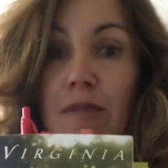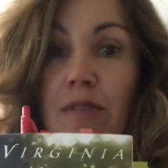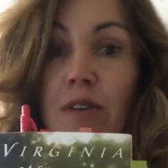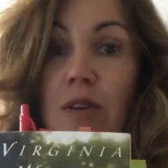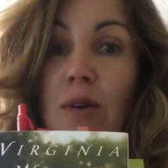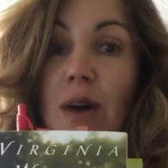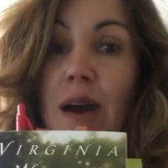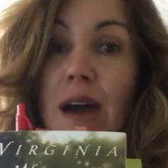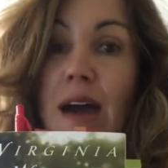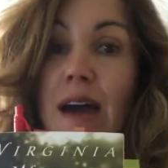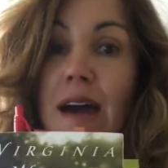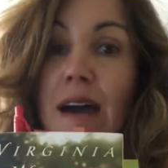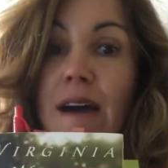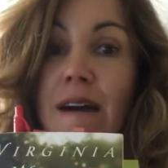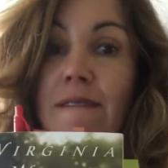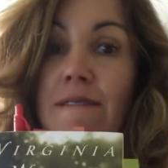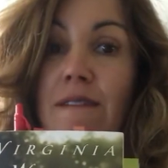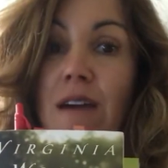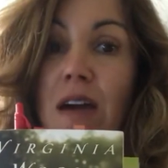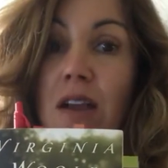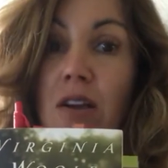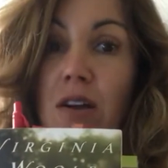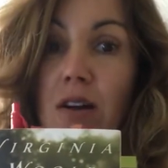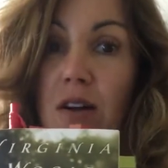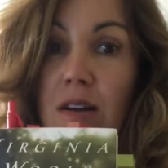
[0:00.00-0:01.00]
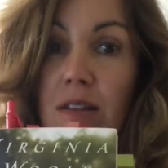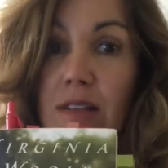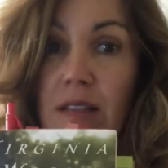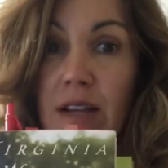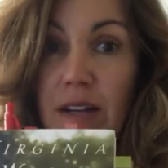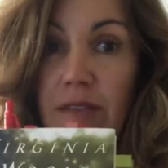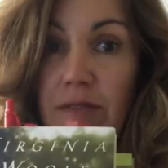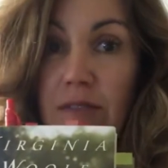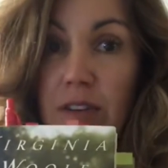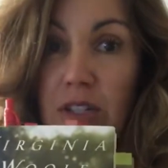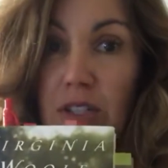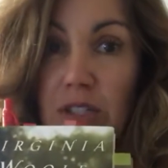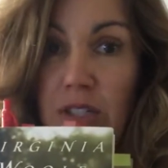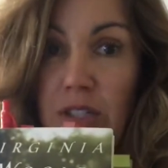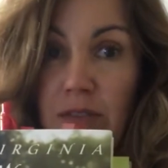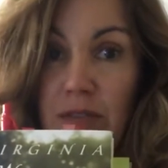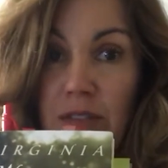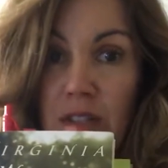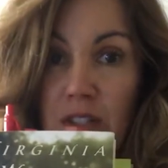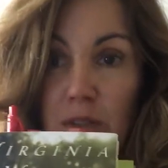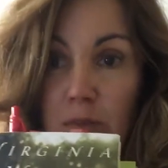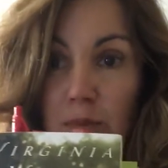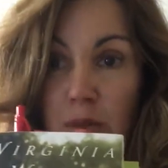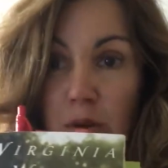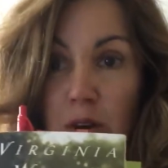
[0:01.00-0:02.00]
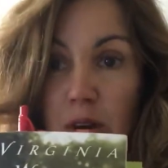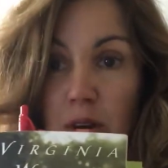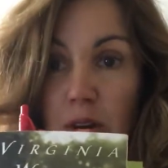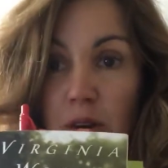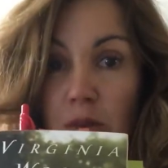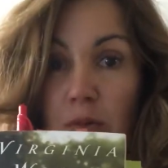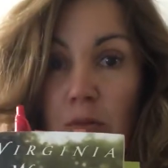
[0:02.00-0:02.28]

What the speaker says: you have an online version of this book,